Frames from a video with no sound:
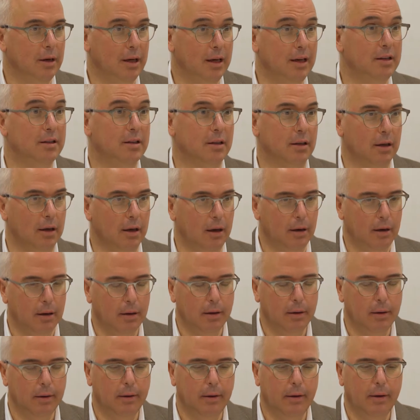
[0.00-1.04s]
easily,
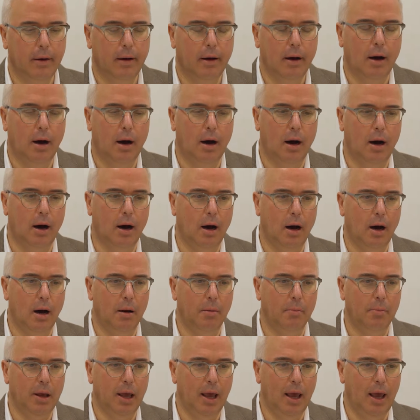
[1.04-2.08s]

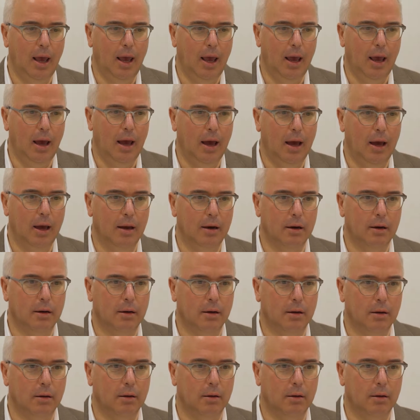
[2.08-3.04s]
and